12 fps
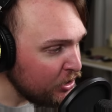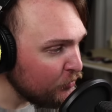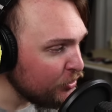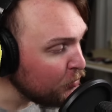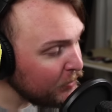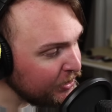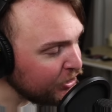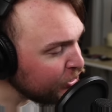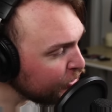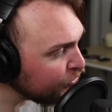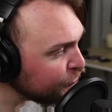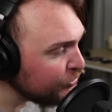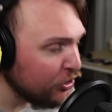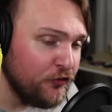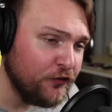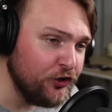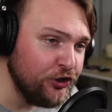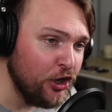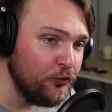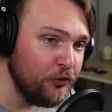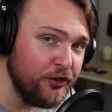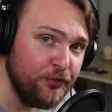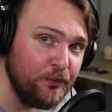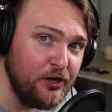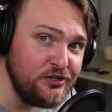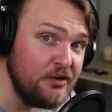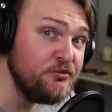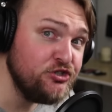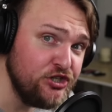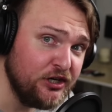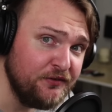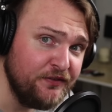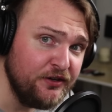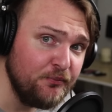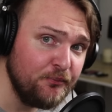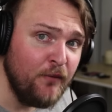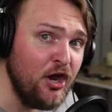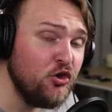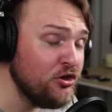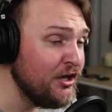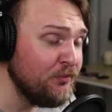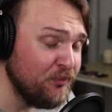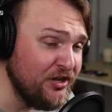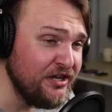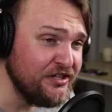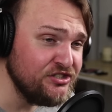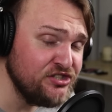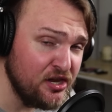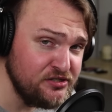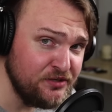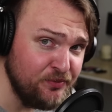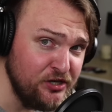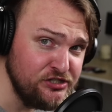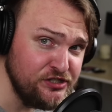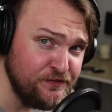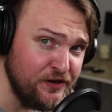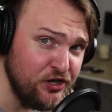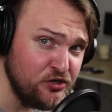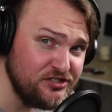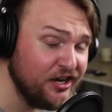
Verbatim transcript: Hey, when are we getting this thing over and done with? Because I'm sick of it. I don't don't like being in Sounds Like Pizza's videos.